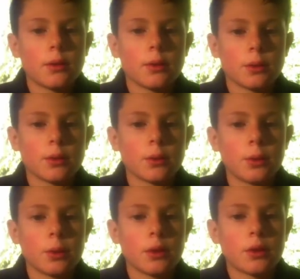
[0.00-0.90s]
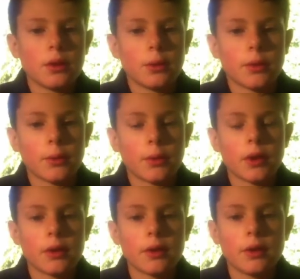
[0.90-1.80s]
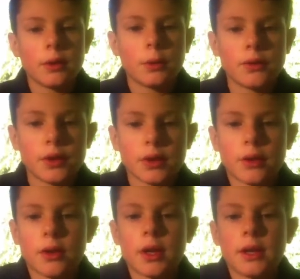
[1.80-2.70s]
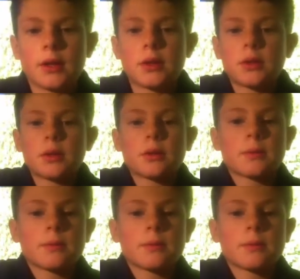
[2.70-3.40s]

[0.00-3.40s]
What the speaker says: or do you want one with its own legs?